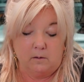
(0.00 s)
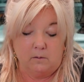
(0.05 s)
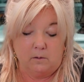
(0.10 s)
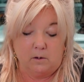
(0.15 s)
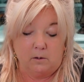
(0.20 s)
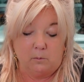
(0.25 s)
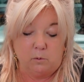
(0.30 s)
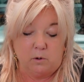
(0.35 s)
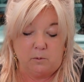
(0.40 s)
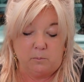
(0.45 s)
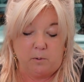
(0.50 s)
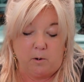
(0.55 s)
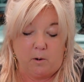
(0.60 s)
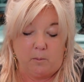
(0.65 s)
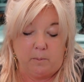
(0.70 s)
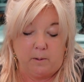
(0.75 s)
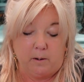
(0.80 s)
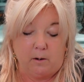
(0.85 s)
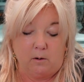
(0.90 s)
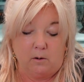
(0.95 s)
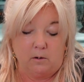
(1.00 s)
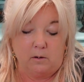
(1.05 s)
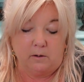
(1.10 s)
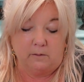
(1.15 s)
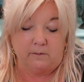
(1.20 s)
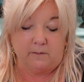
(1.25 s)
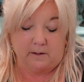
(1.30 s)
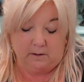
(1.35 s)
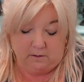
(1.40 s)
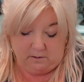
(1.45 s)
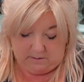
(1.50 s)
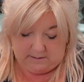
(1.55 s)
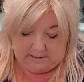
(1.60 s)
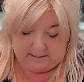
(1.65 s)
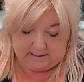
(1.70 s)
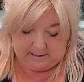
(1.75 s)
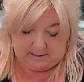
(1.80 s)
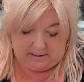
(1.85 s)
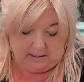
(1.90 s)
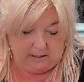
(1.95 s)
Well, I would pop it on if I could
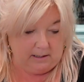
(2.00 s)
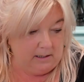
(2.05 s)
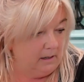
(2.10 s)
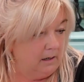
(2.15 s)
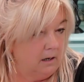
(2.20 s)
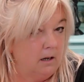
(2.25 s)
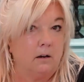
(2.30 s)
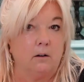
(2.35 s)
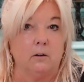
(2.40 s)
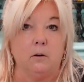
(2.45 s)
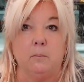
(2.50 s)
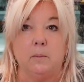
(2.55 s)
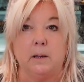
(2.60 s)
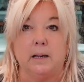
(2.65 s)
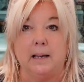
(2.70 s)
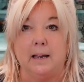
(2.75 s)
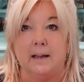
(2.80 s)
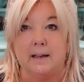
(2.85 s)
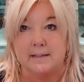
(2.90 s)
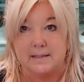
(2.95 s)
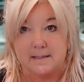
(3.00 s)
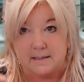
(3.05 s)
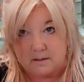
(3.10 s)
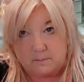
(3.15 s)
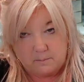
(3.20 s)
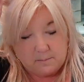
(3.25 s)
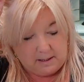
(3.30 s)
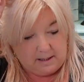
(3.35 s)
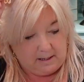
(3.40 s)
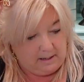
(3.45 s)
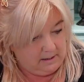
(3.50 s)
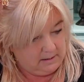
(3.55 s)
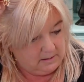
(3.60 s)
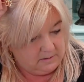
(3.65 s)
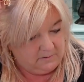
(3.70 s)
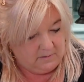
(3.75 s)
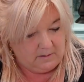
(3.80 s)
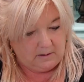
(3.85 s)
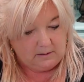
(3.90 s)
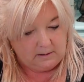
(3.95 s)
see. I've got my glasses on my head,
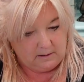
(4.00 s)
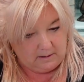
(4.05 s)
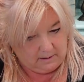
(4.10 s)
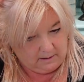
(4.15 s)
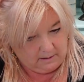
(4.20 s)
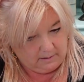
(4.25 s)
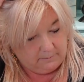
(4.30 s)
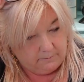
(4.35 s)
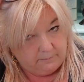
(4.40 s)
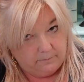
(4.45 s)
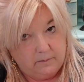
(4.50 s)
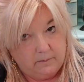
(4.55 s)
have I? Yeah.